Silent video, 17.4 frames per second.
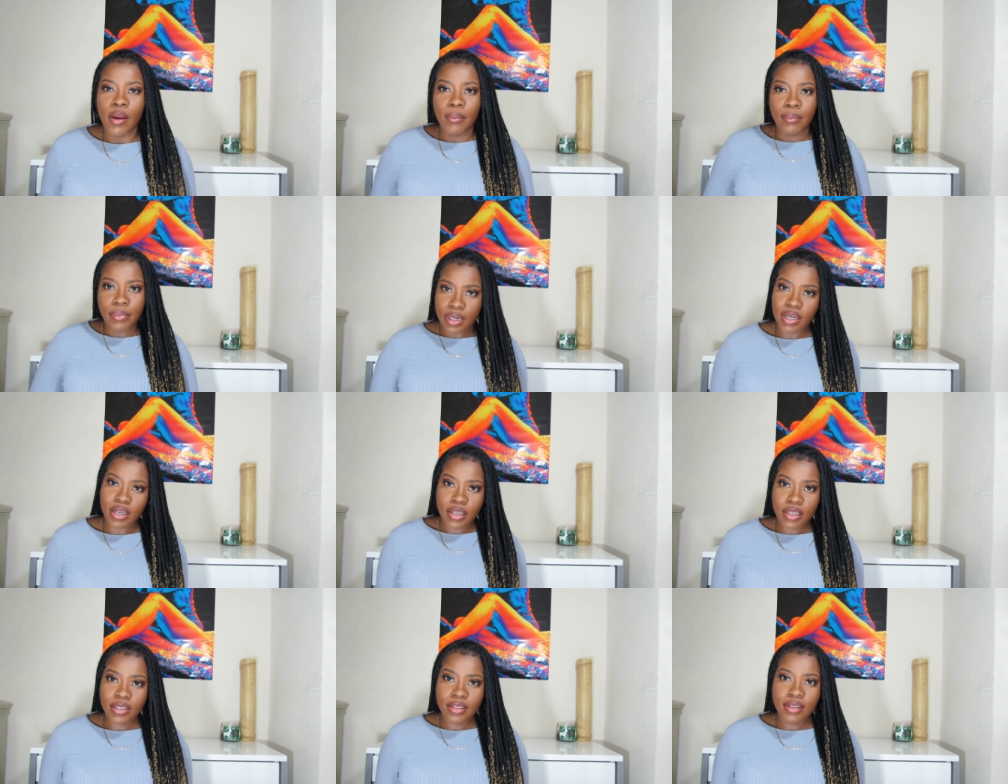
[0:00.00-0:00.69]

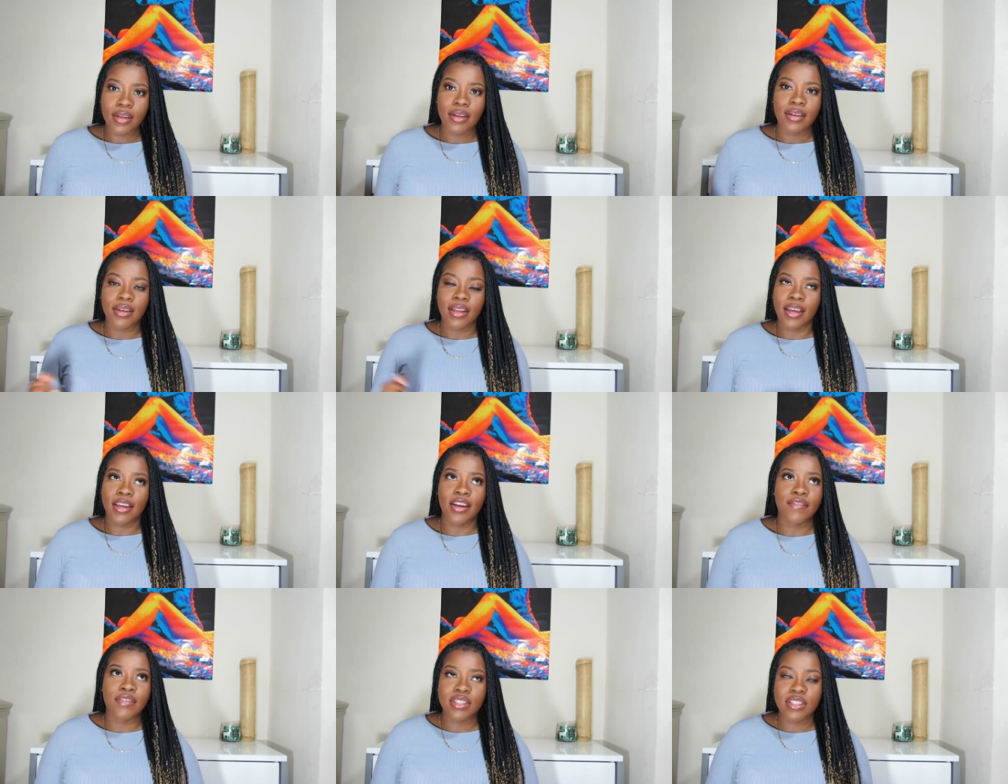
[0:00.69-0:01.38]
But
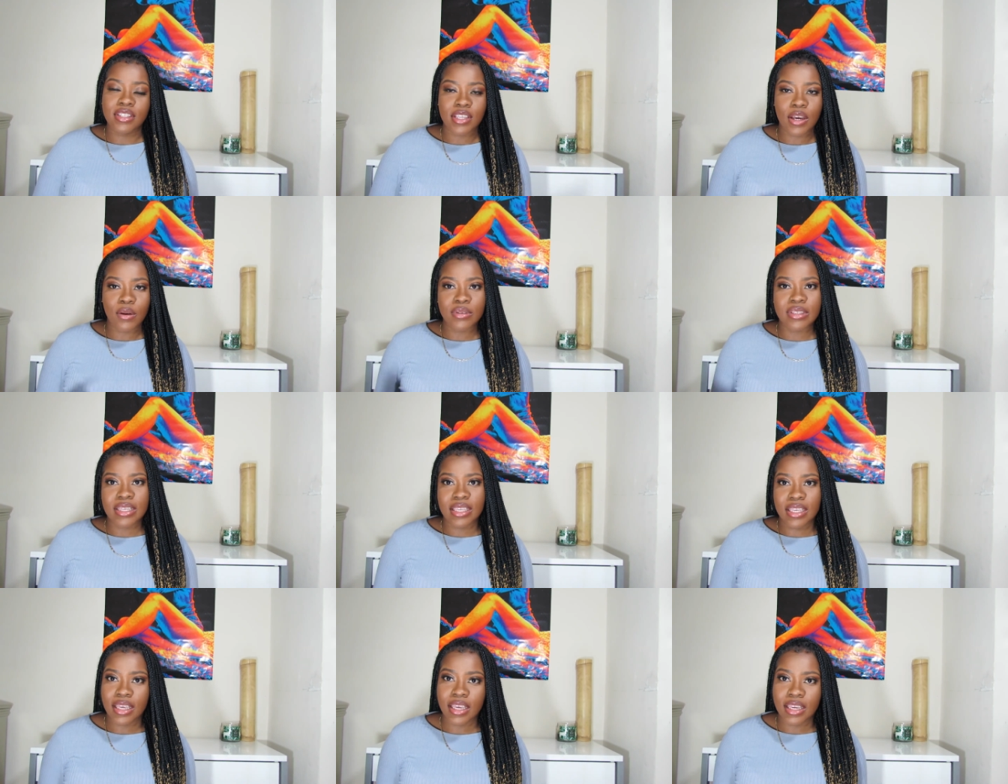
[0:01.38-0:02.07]
like ever since I was
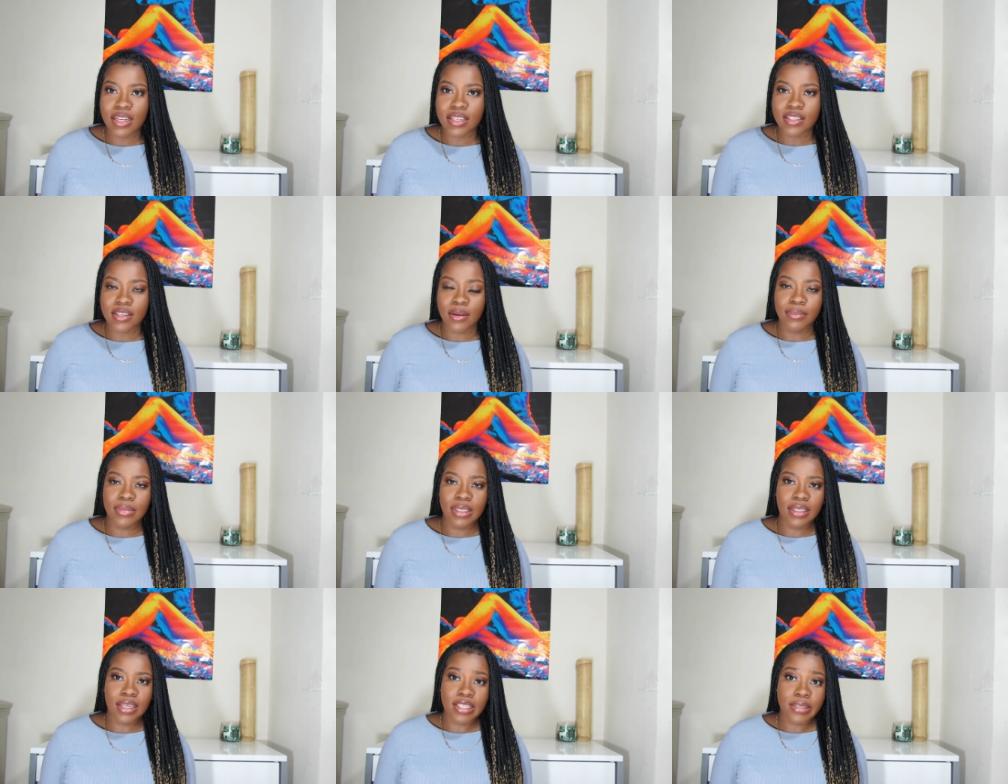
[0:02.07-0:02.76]
a kid, it's
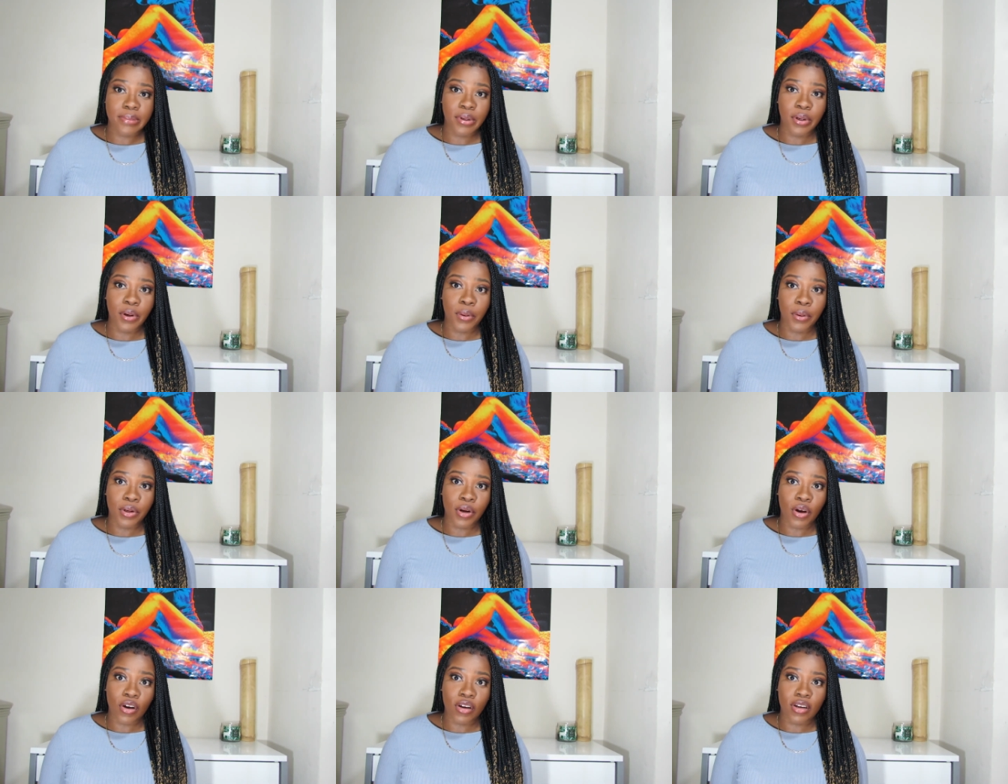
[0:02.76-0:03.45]
something that's been
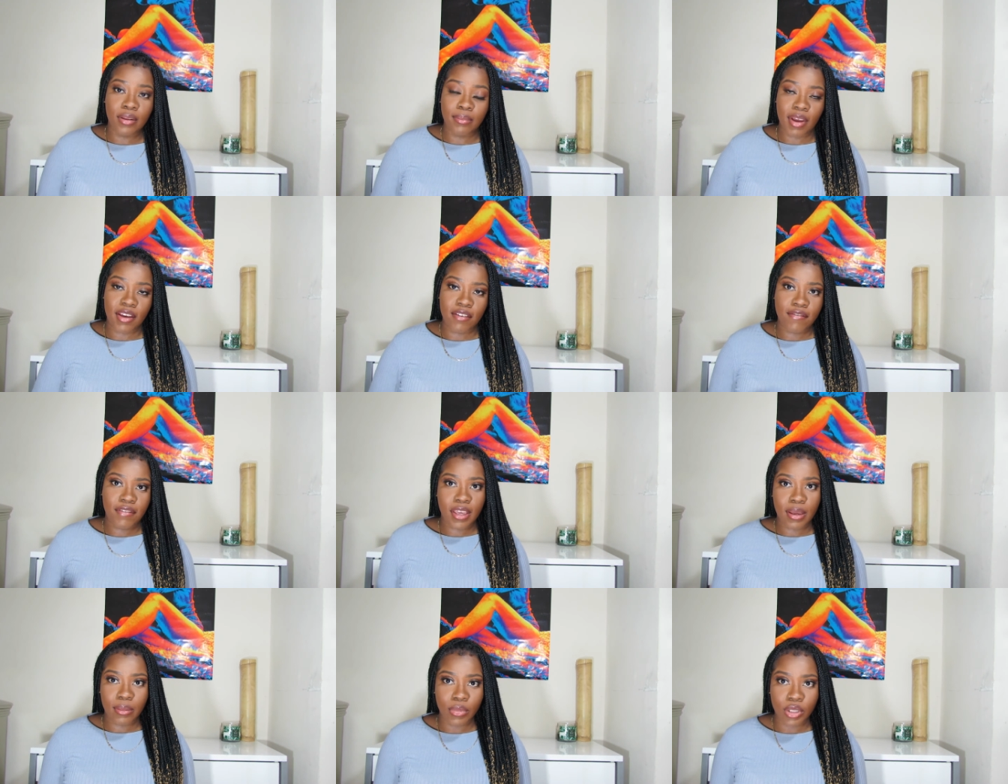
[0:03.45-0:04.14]
going on in my
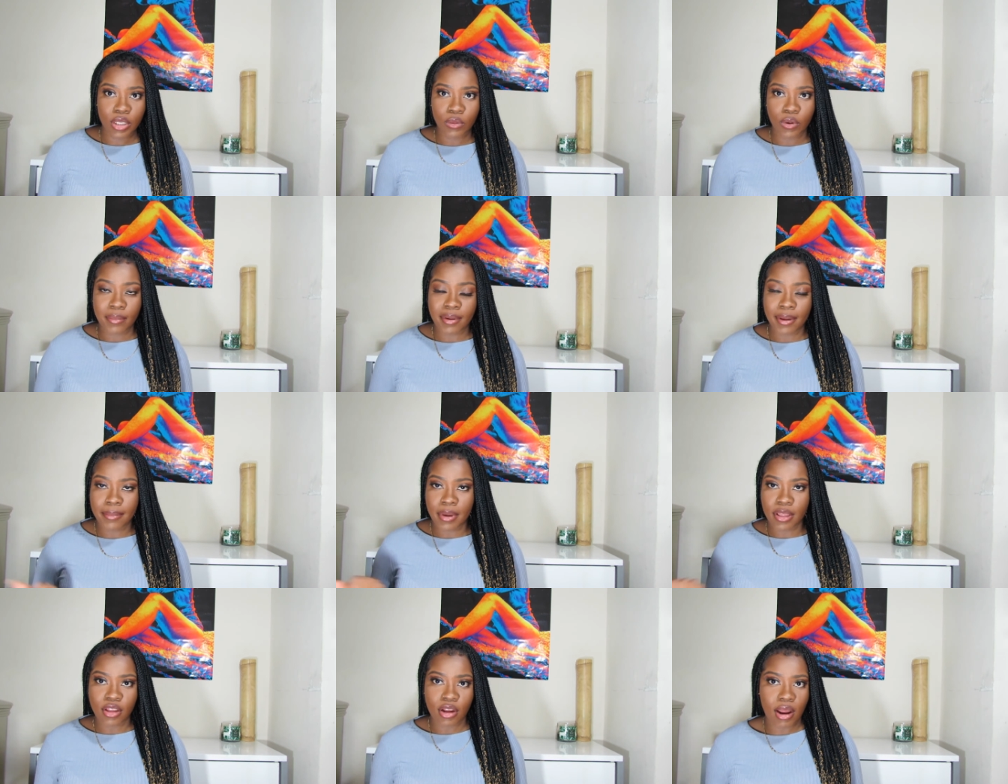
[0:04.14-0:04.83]
family where my
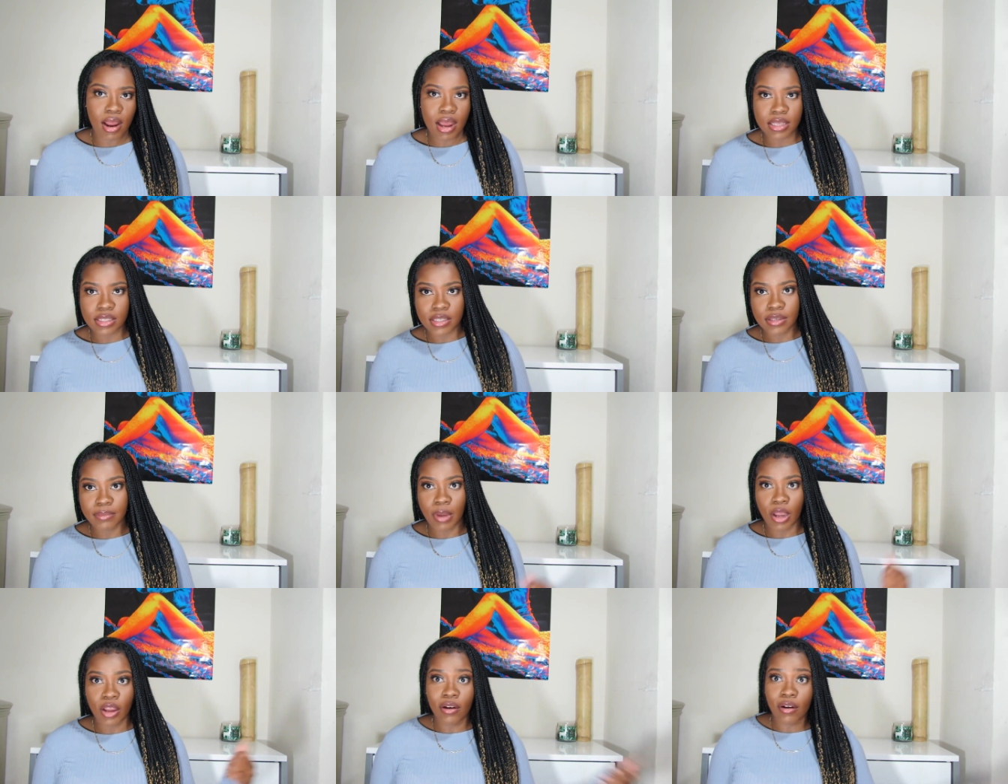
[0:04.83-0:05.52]
mother has
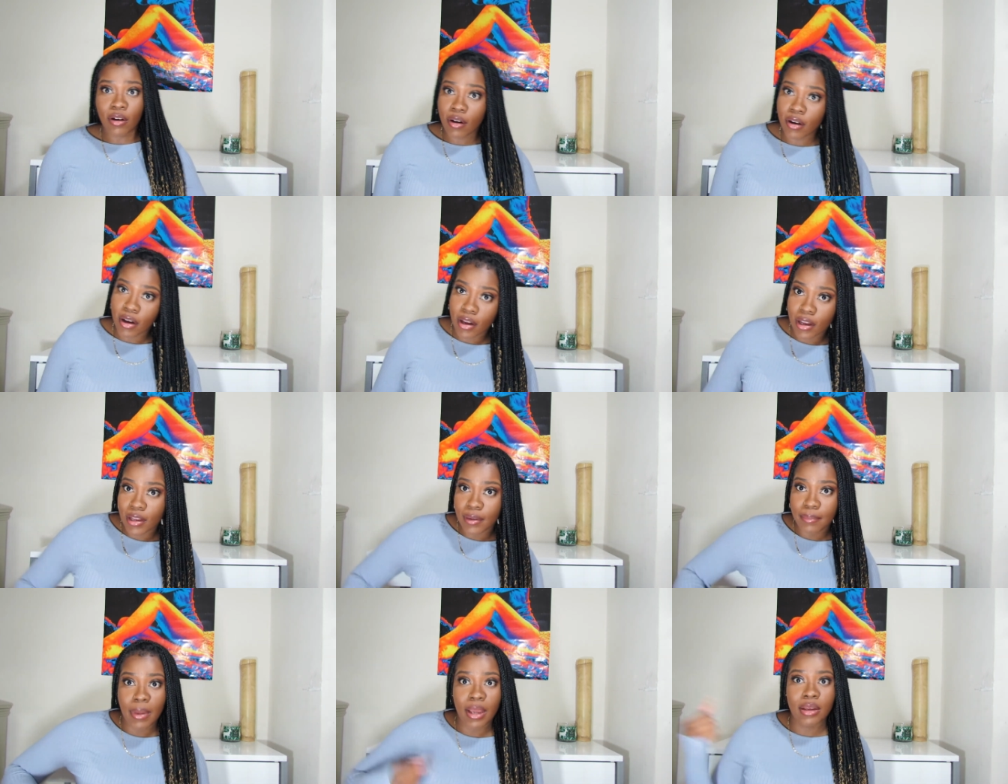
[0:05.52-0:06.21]
it, my
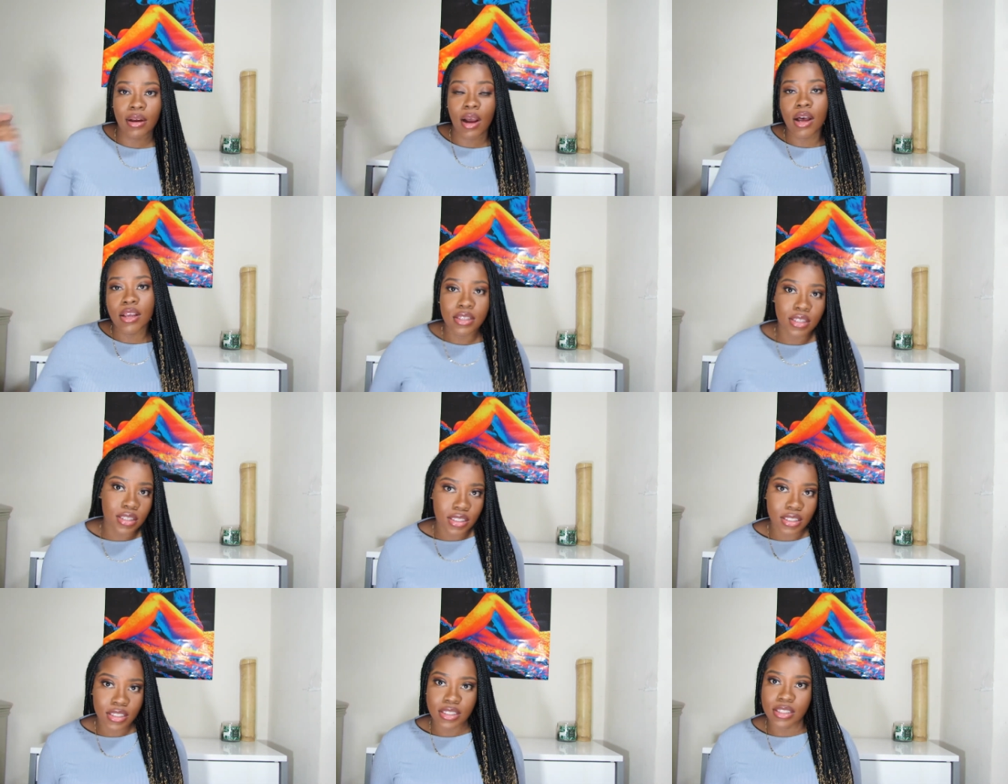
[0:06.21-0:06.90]
aunt, my
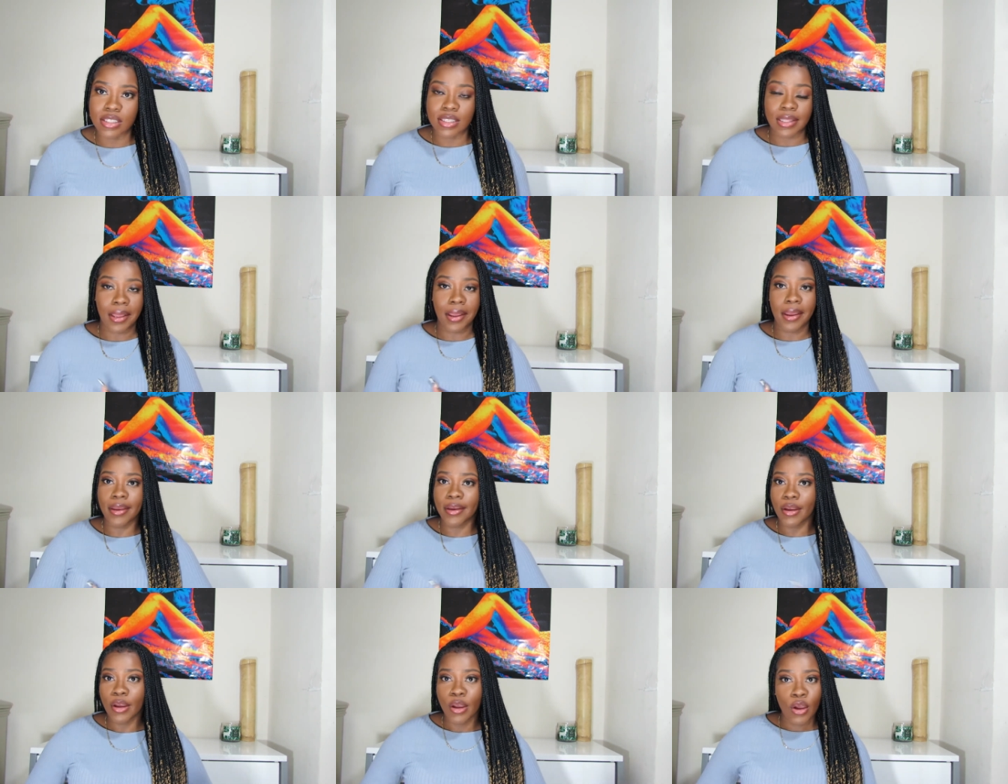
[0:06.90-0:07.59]
cousins, like